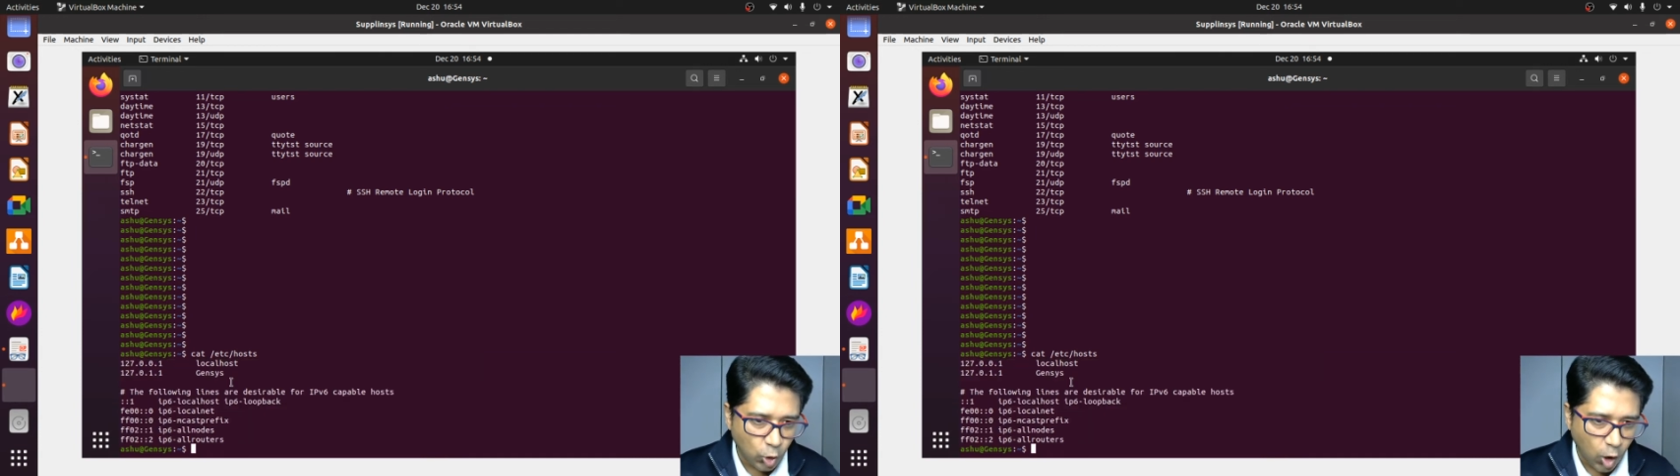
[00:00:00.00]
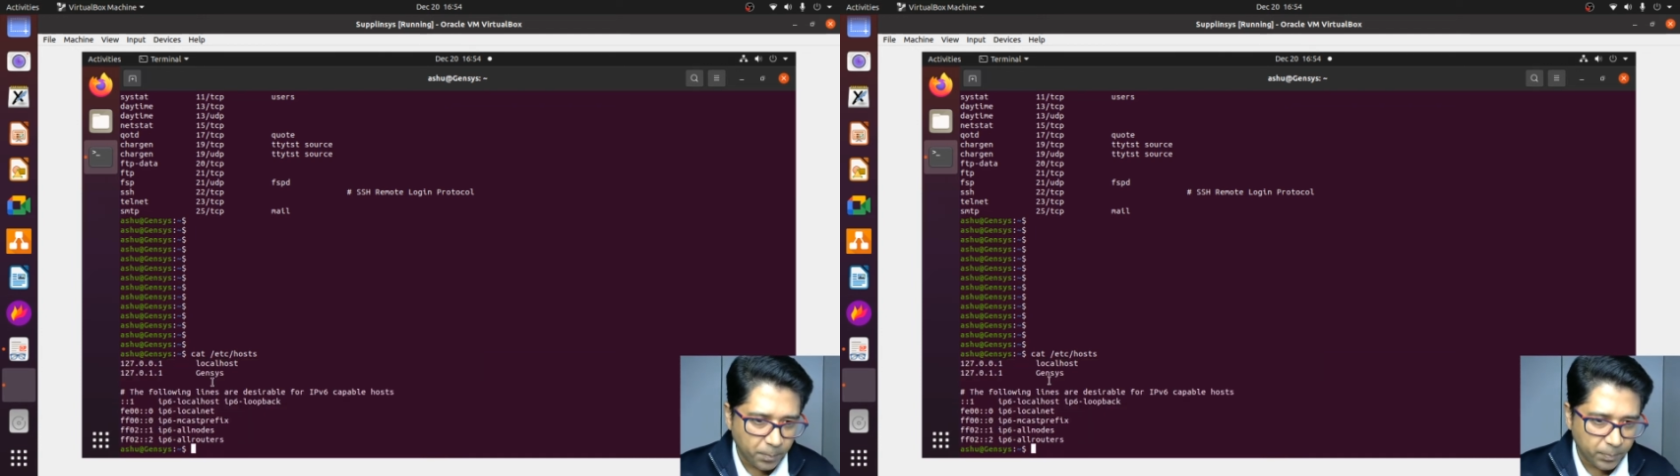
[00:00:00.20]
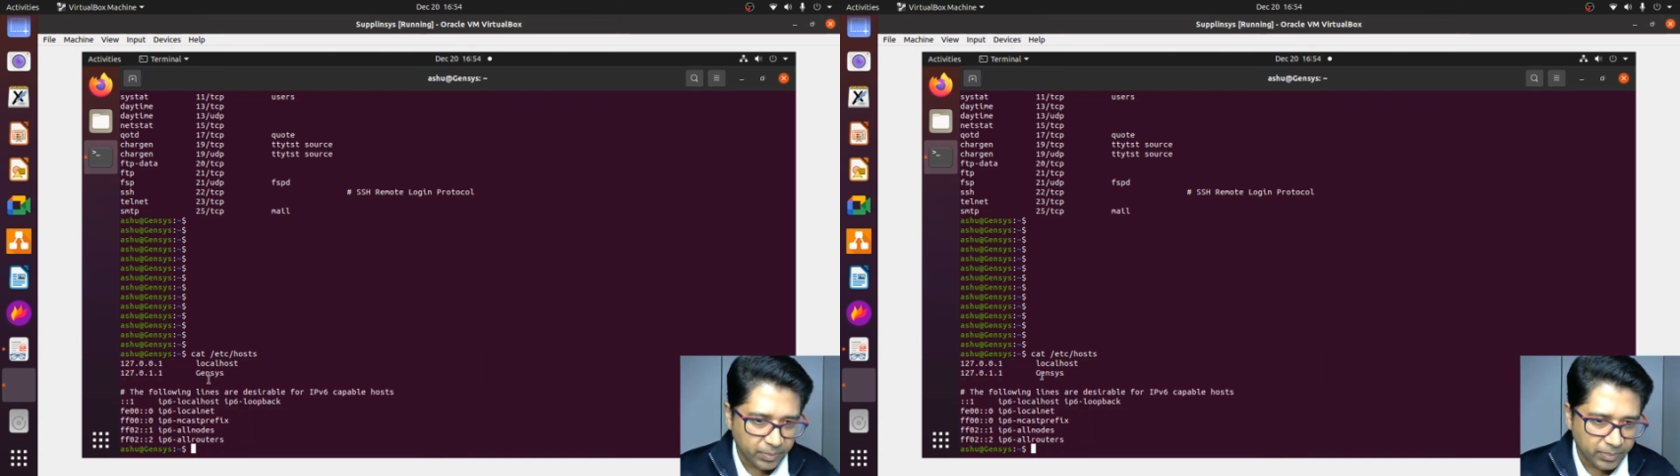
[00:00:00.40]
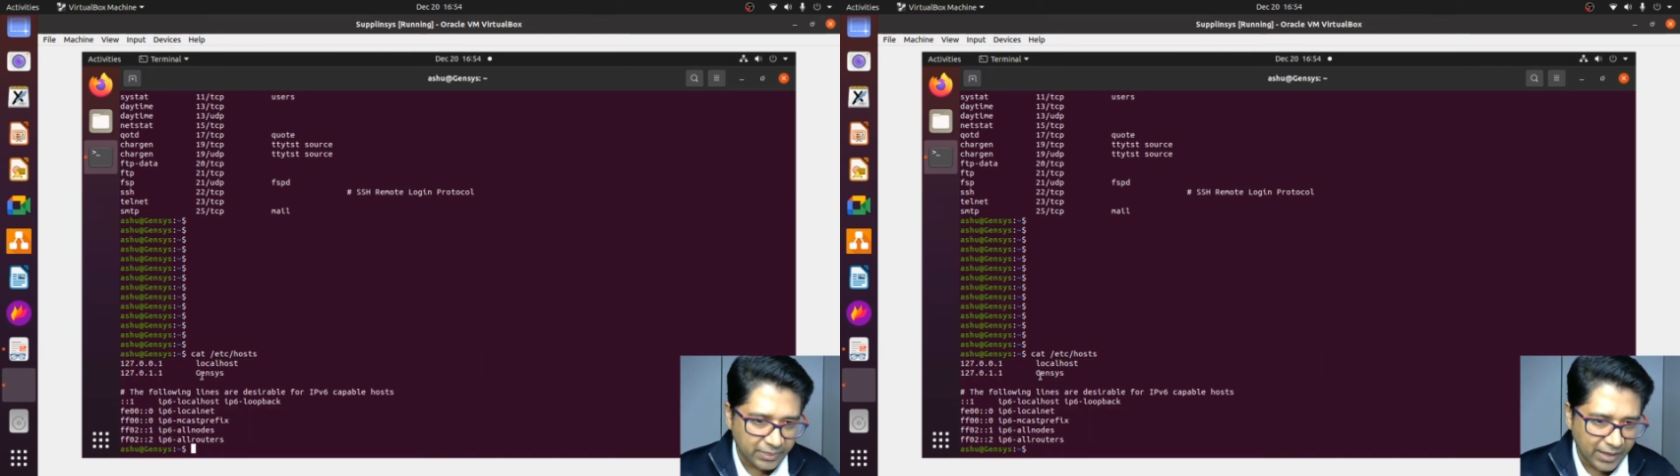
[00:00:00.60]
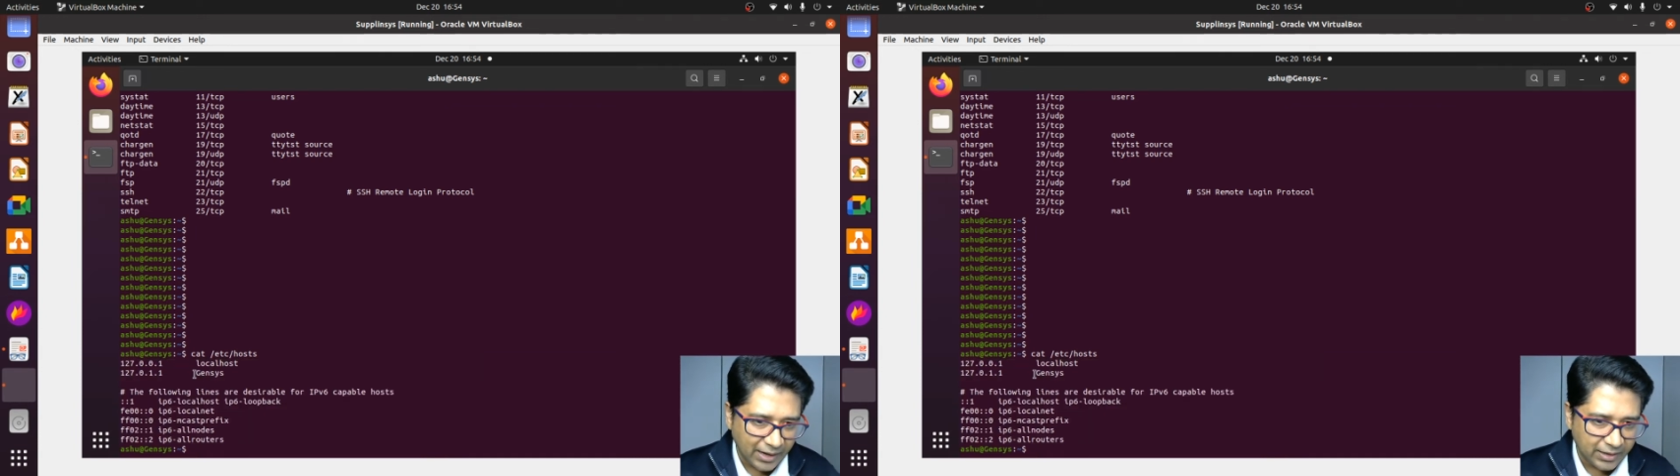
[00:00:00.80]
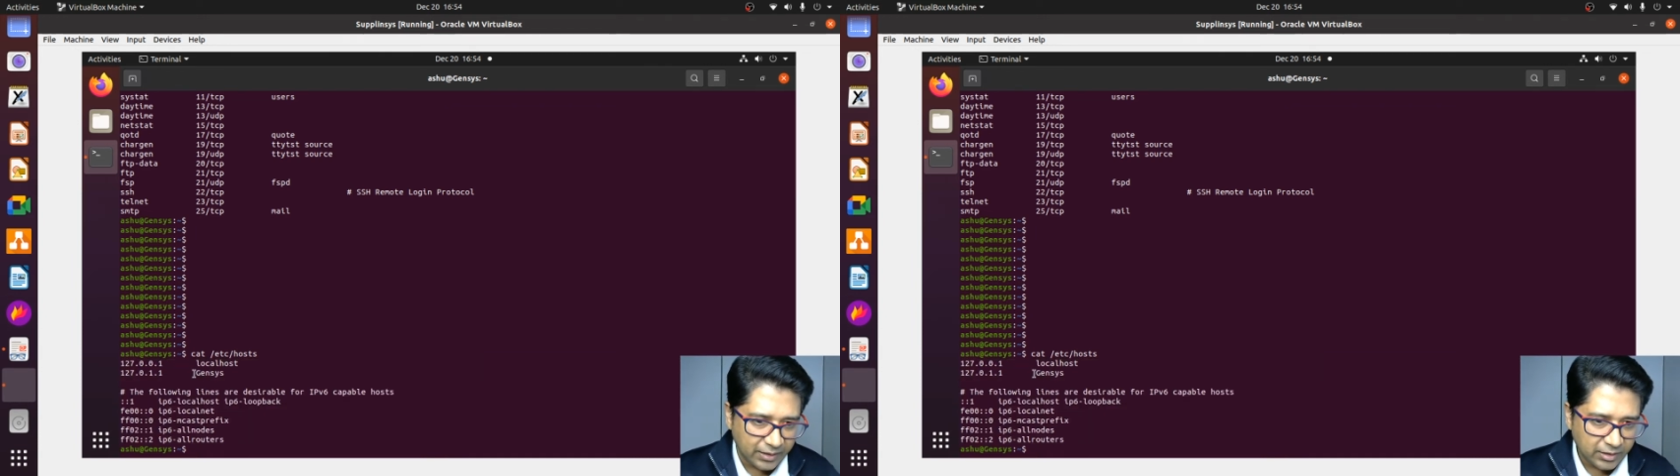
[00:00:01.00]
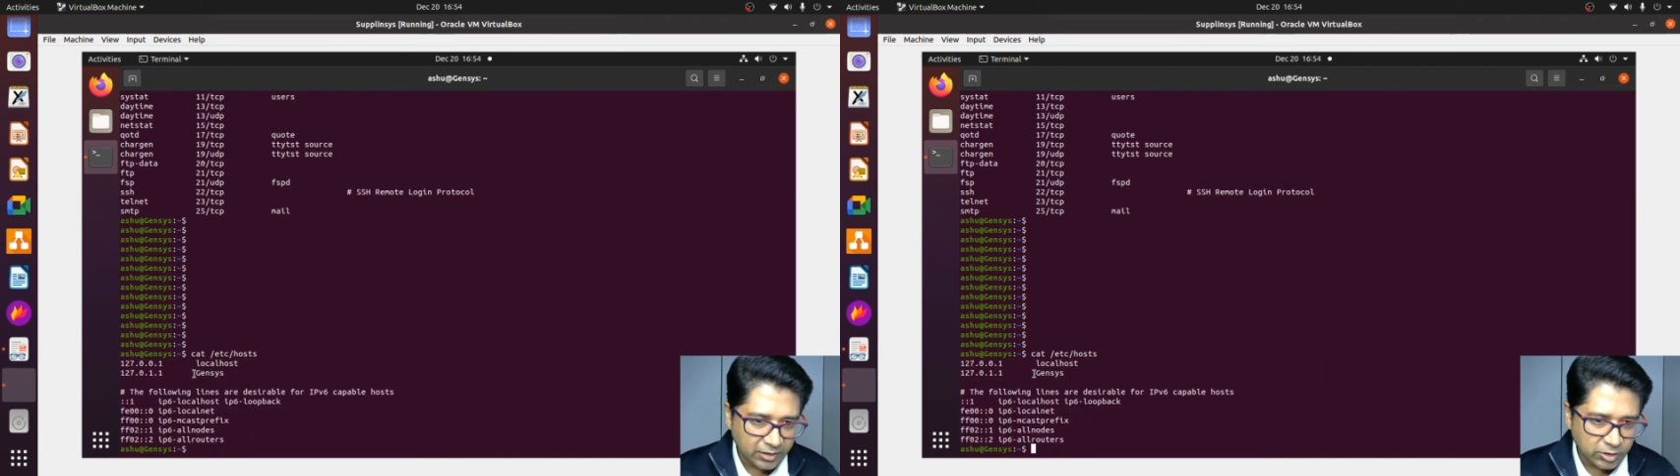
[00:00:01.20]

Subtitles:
top, then